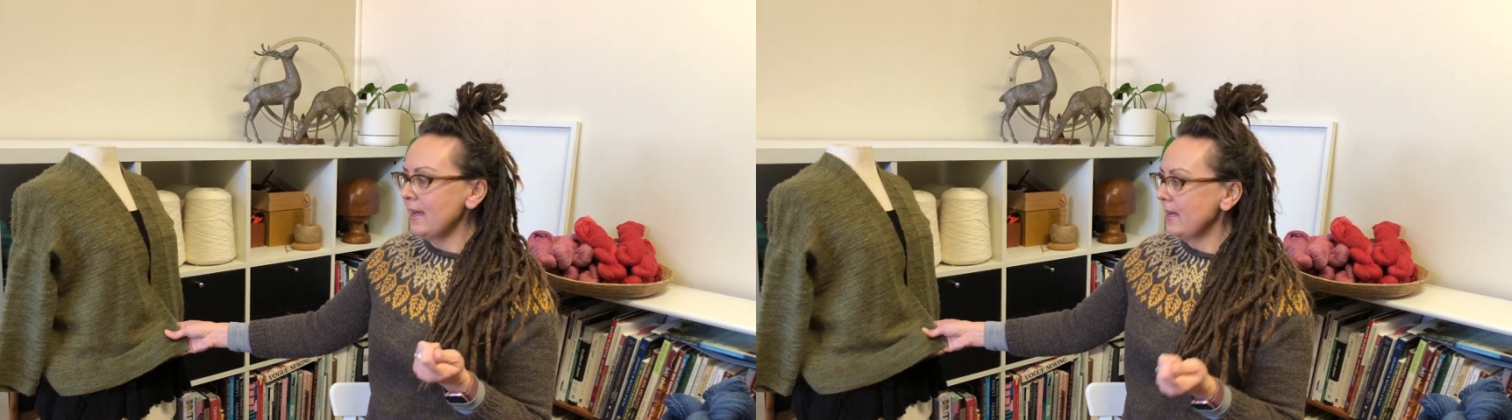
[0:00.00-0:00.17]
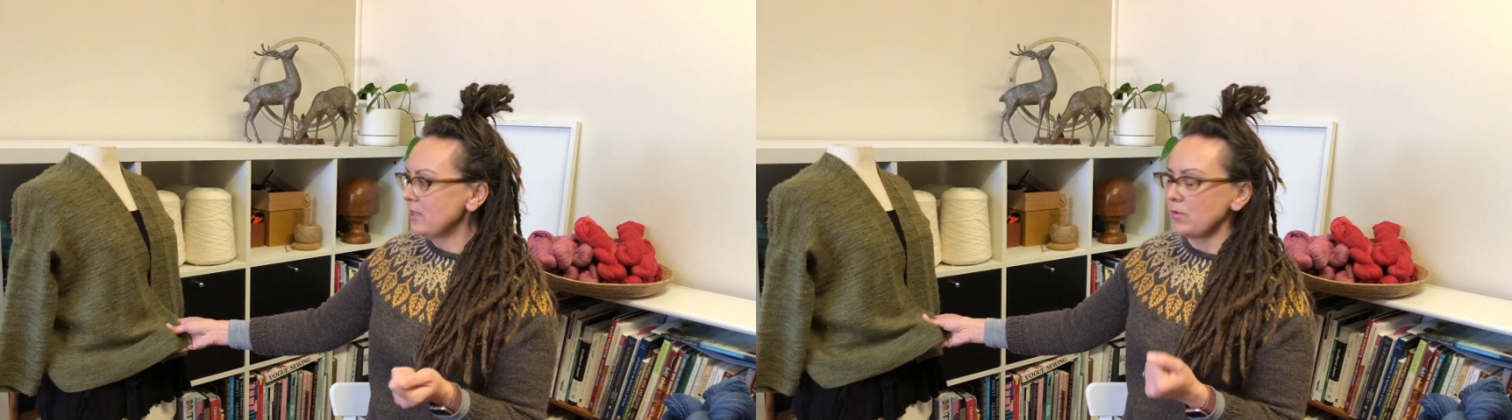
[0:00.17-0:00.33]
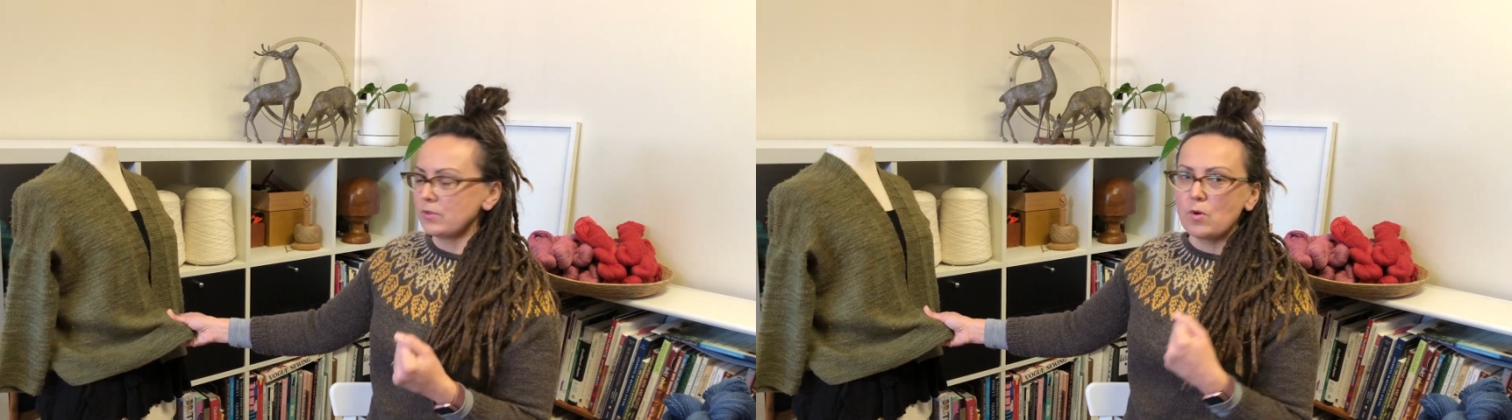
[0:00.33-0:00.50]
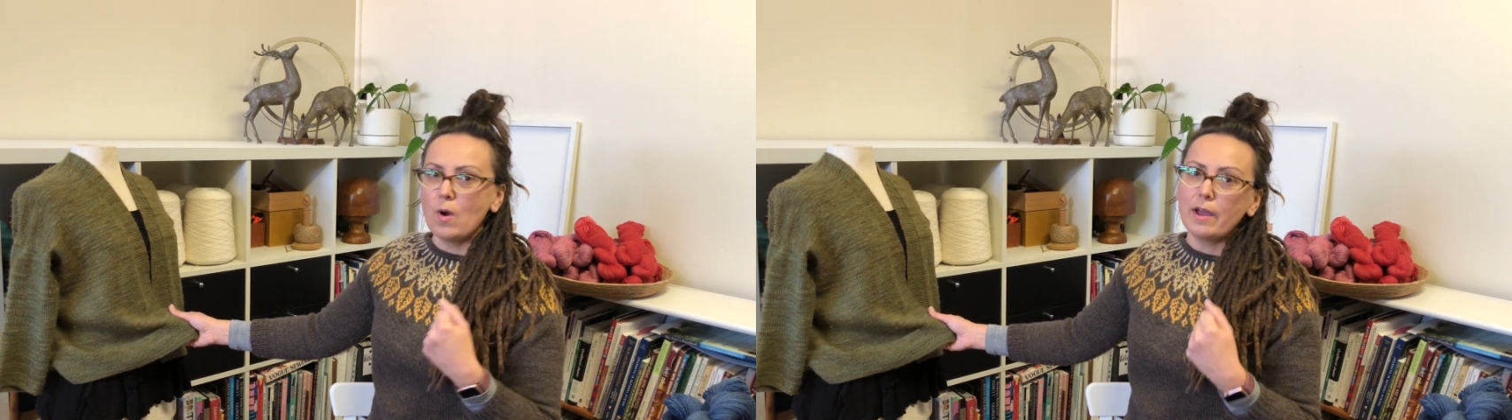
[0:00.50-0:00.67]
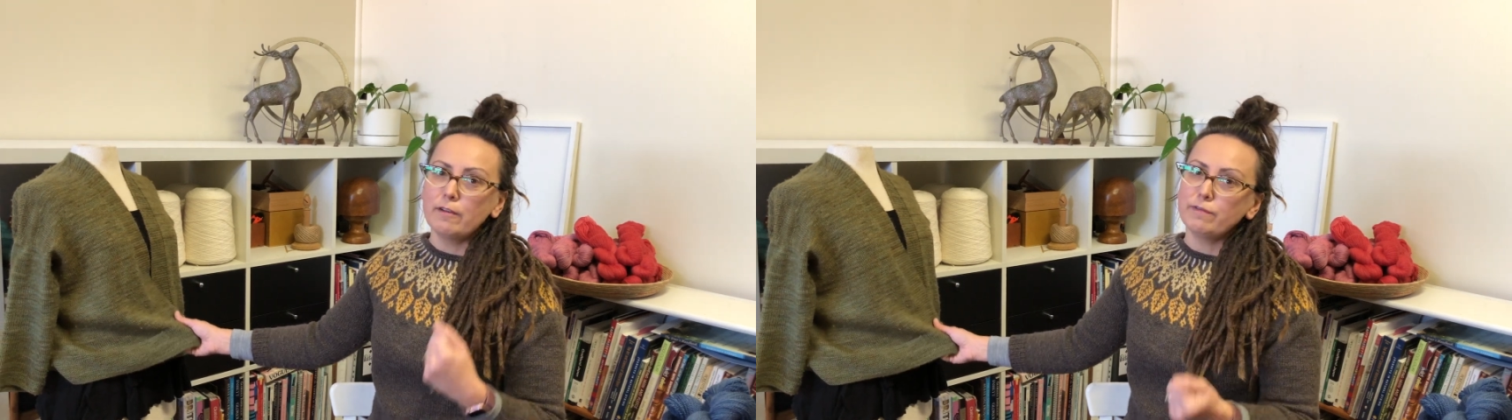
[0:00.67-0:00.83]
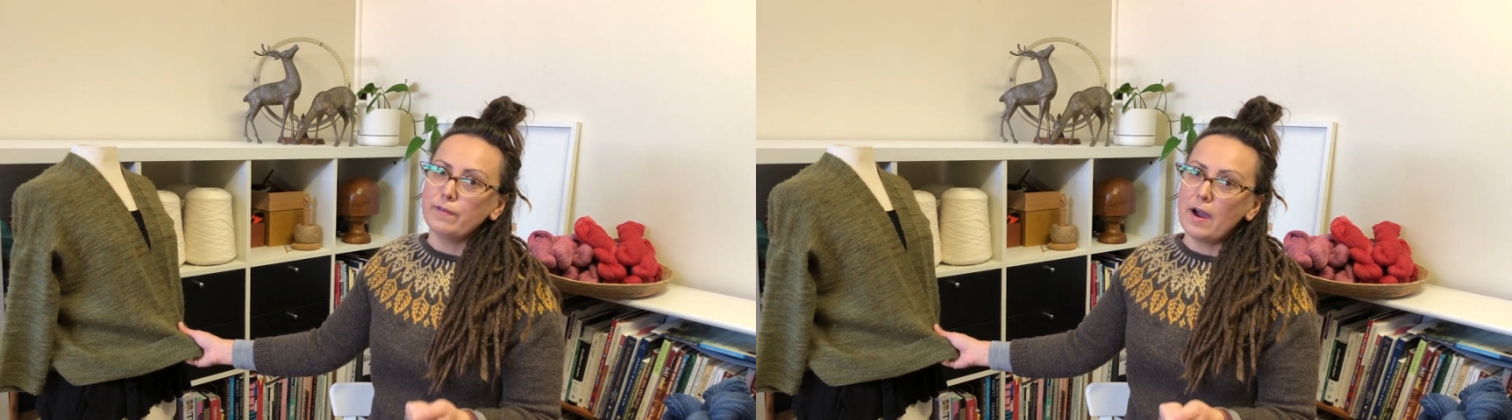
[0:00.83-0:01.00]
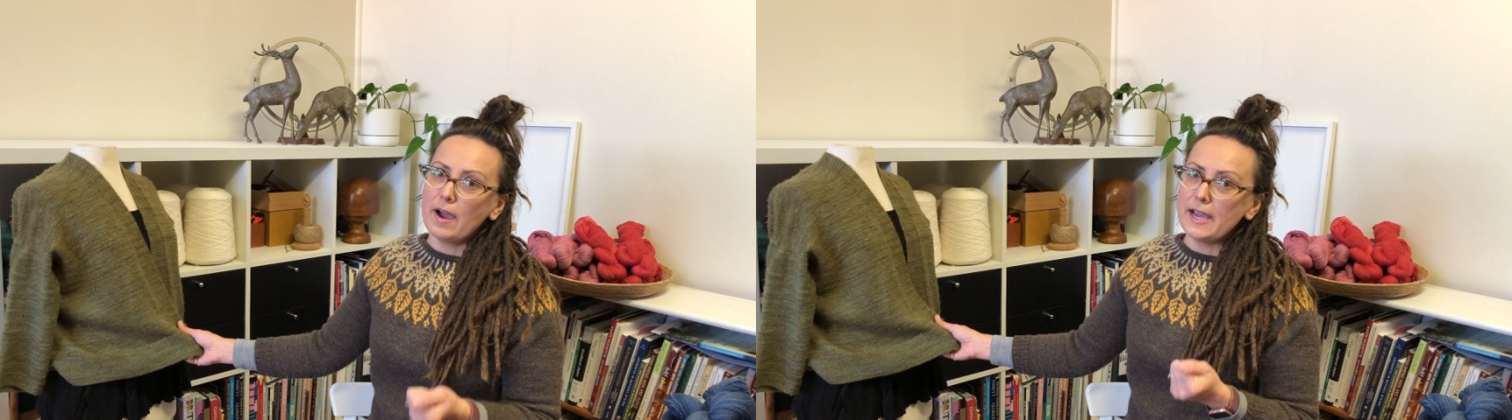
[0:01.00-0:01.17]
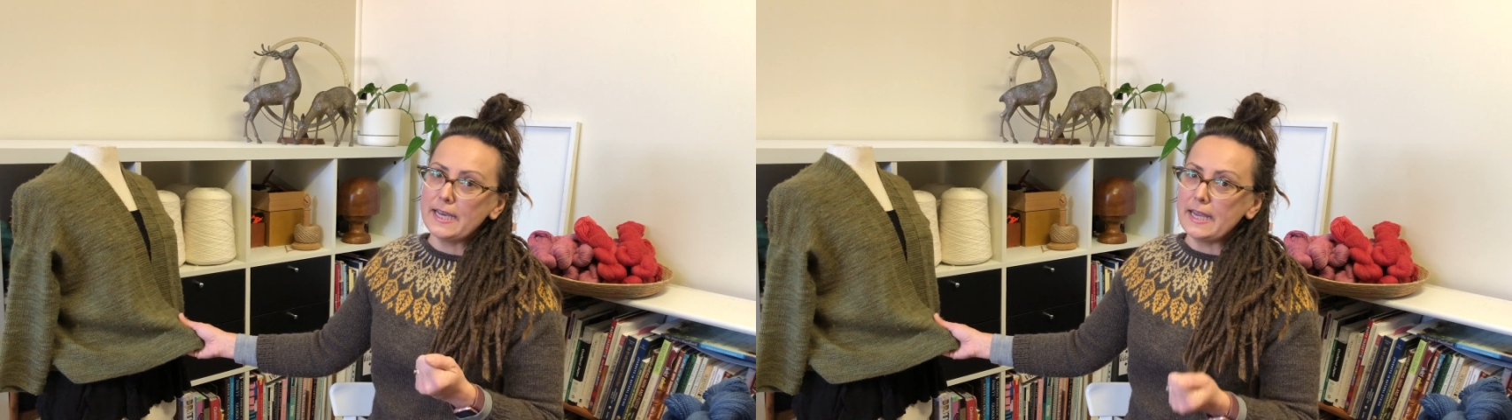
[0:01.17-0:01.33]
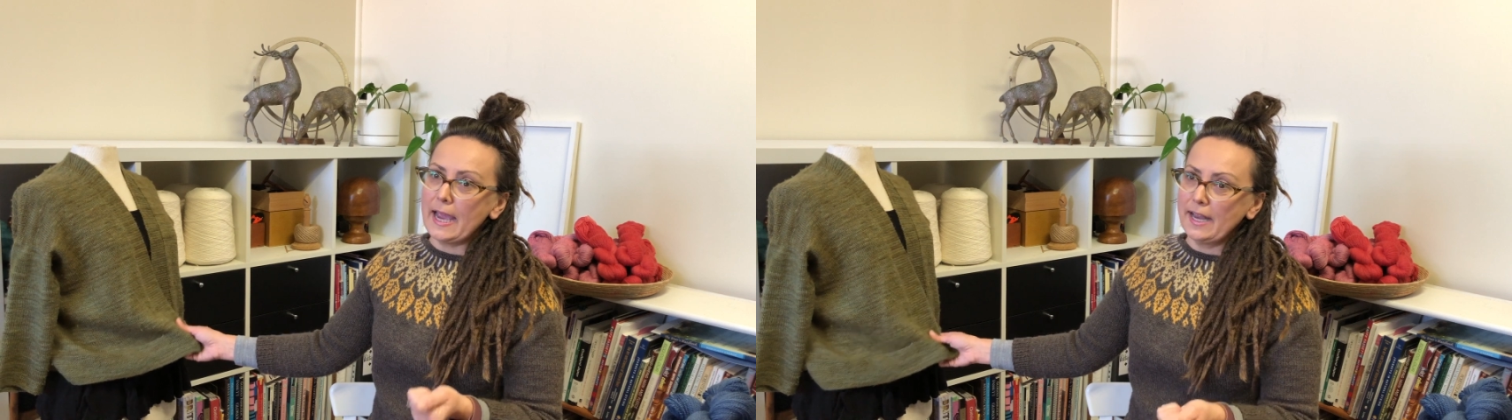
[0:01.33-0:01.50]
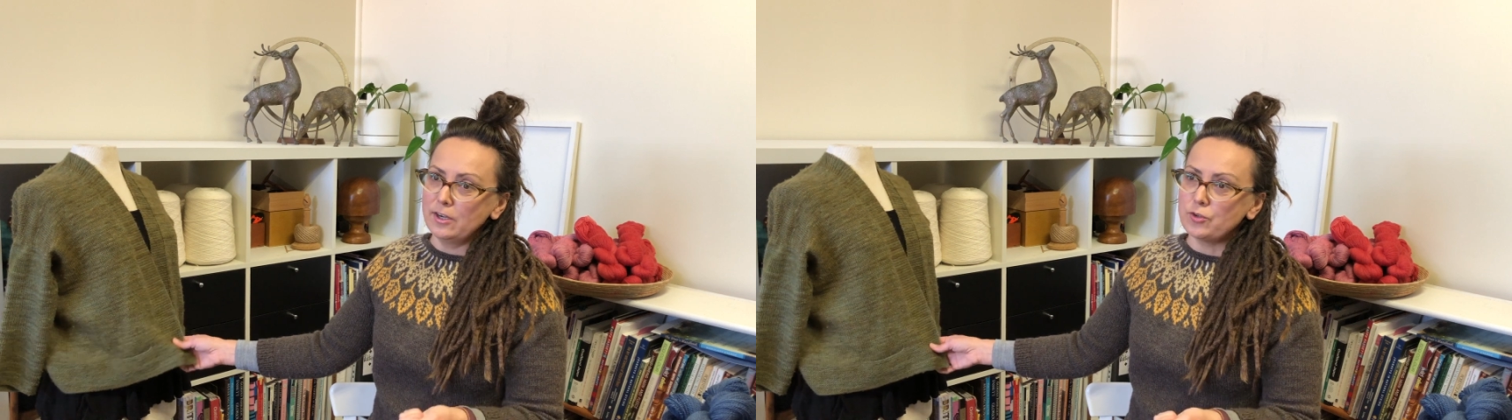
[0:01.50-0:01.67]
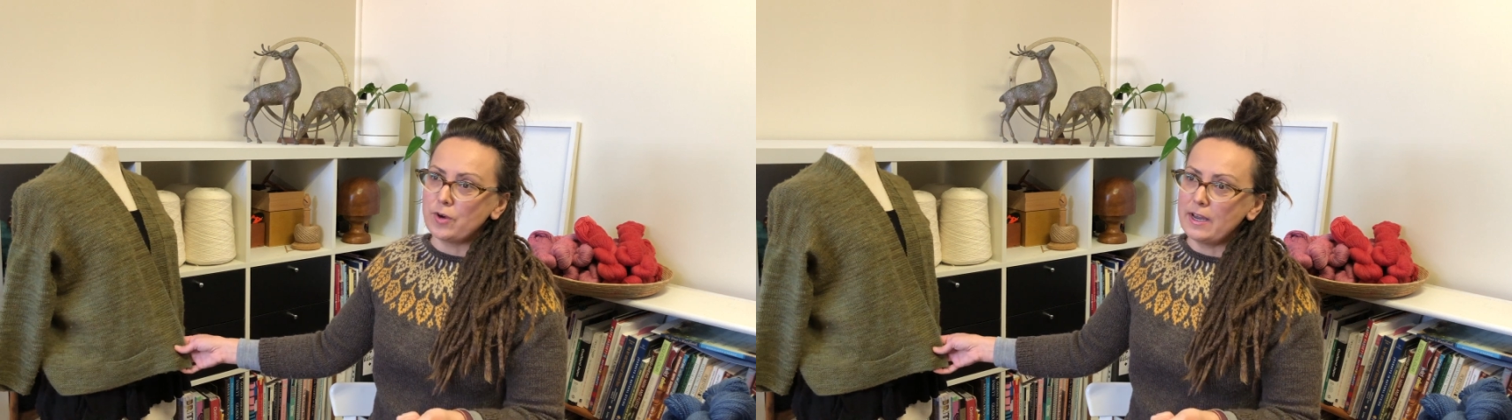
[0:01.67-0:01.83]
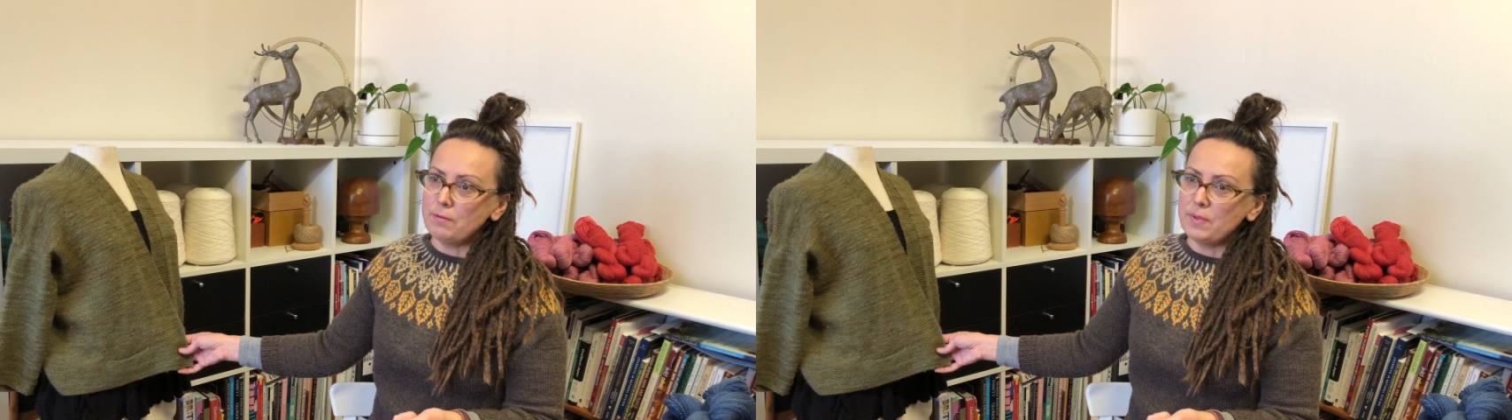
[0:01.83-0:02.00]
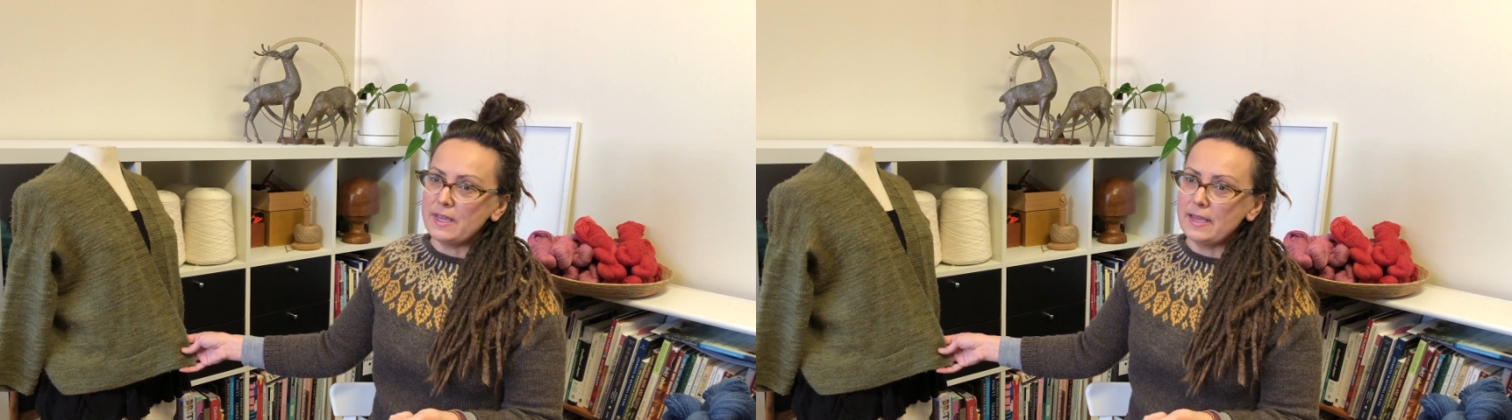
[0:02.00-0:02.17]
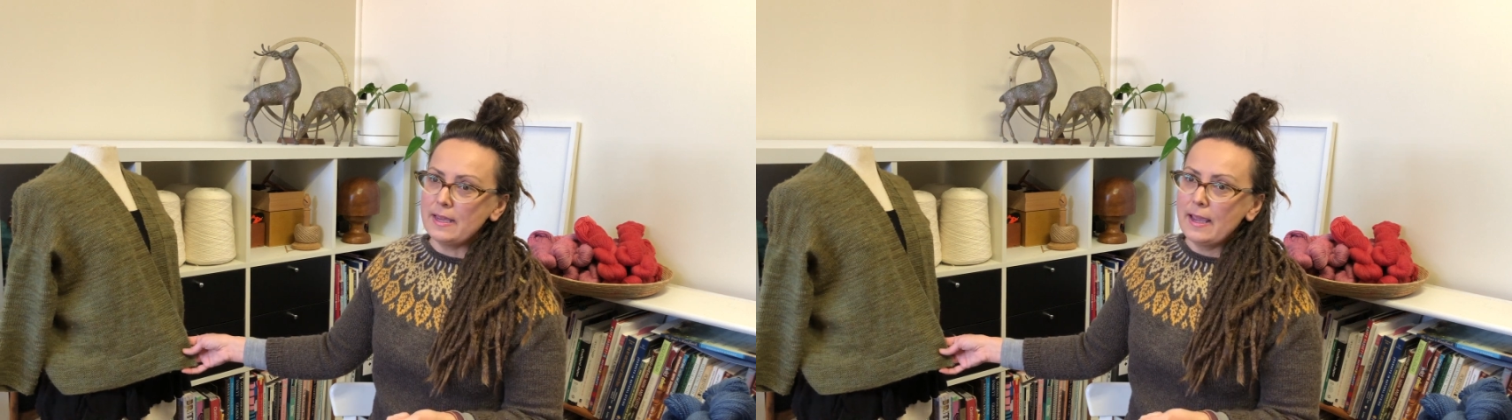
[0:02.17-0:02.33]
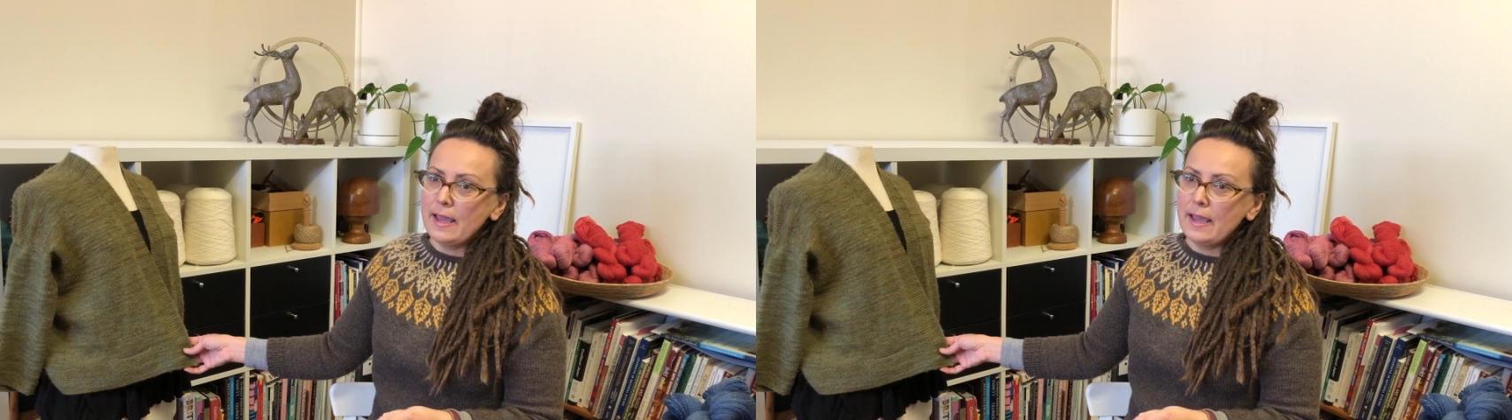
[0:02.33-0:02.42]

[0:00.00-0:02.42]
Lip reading: so it's quite fine and drapey,